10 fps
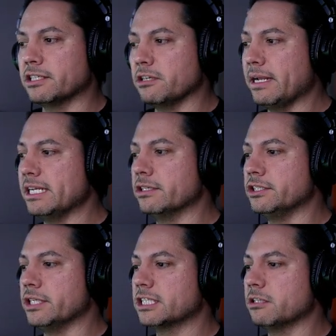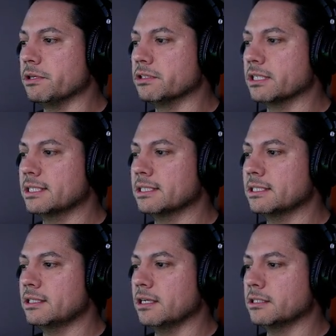So you may need to adjust the music
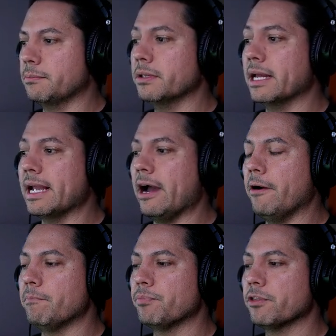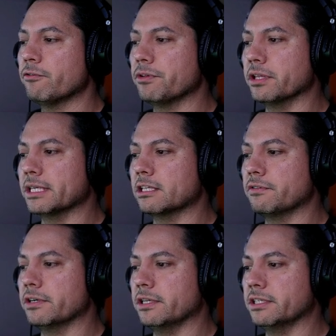to play out for the length of
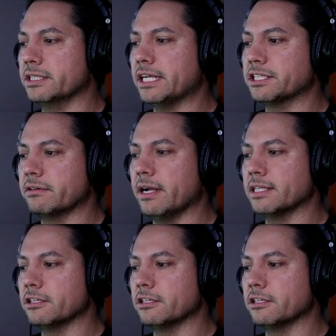your session, right?